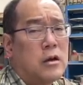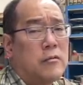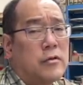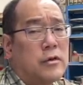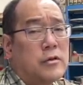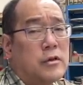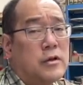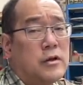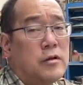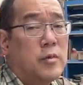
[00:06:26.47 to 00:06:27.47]
Everything's a
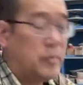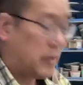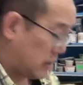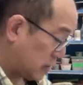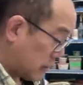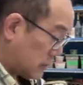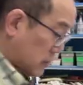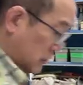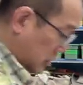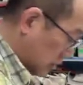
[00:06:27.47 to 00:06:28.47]
little bit back. All right,
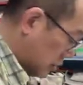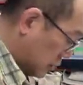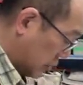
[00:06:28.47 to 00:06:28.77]
so here, go